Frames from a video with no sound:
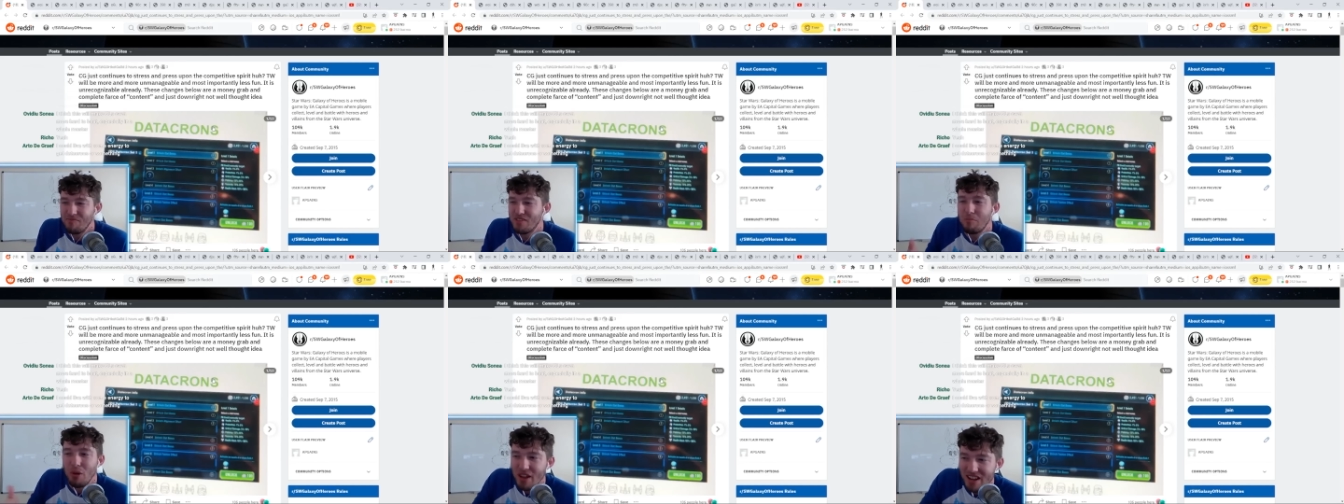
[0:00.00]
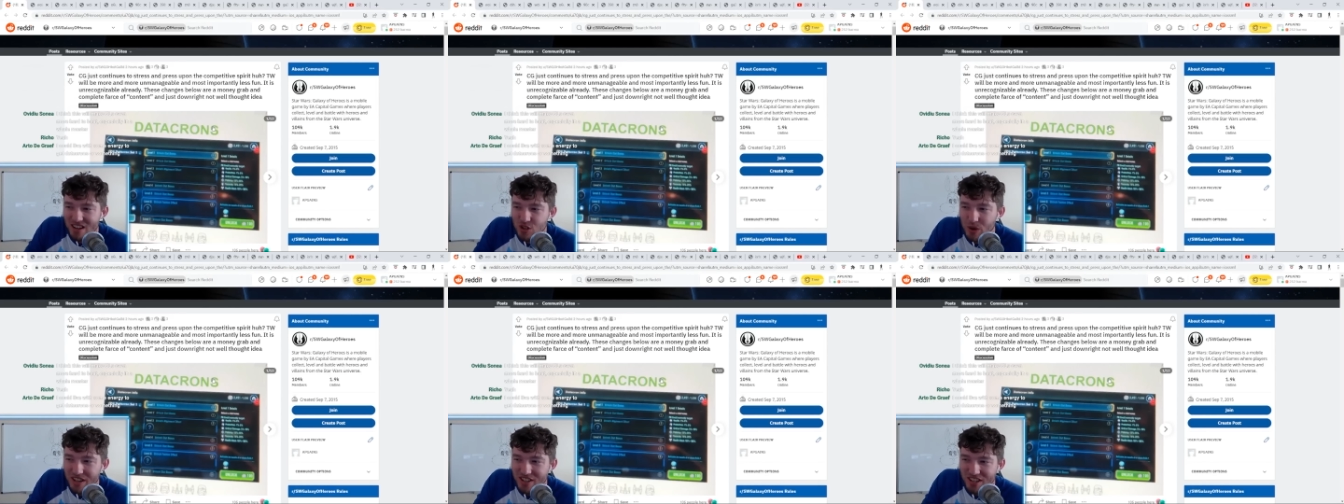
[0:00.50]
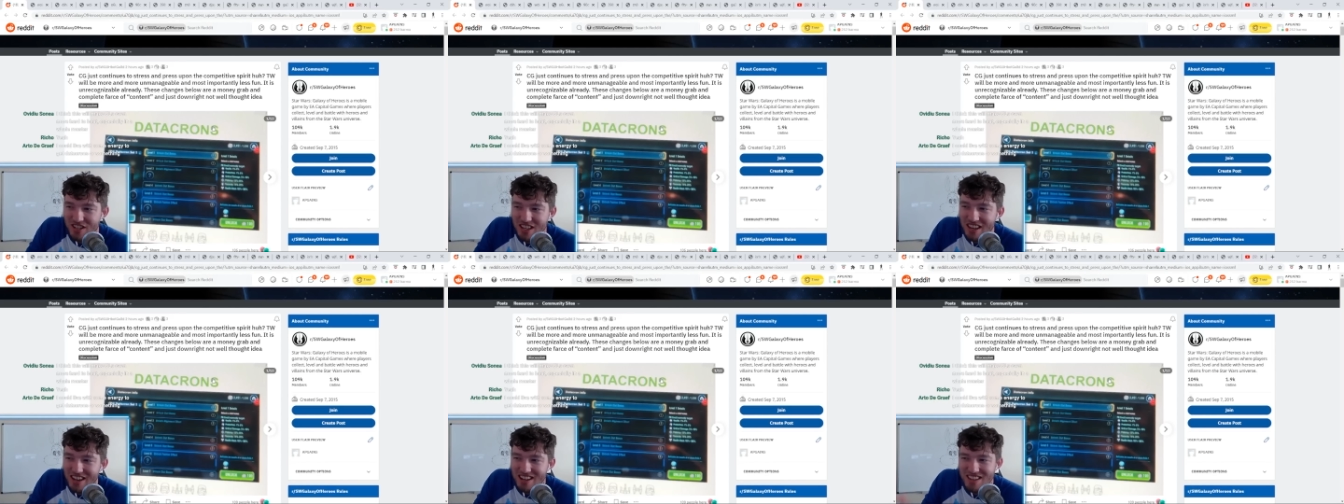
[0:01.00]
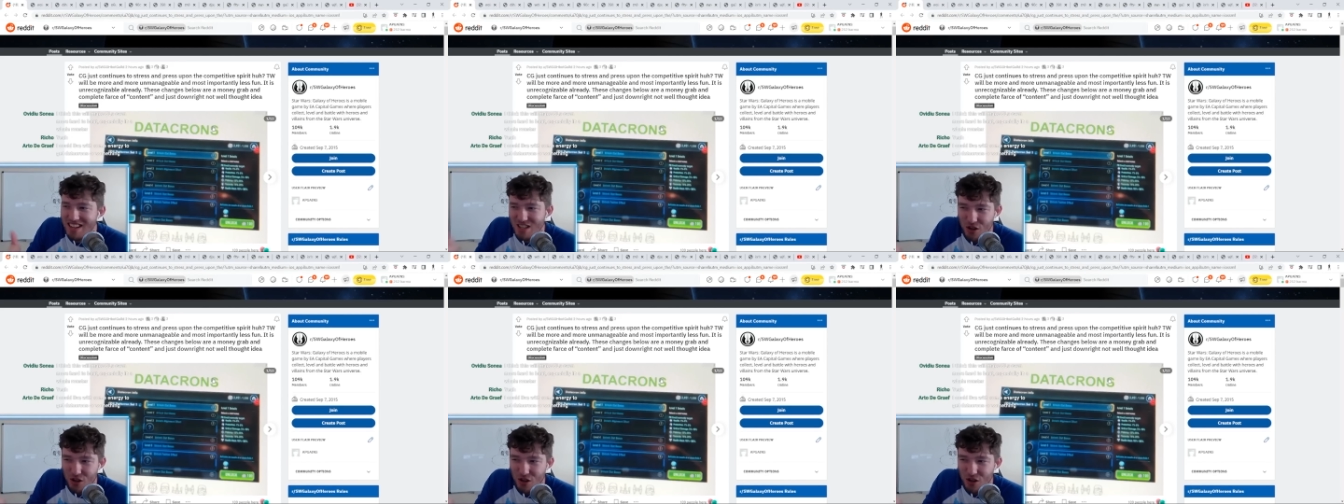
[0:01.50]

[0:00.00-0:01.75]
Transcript: they played in 2016 and they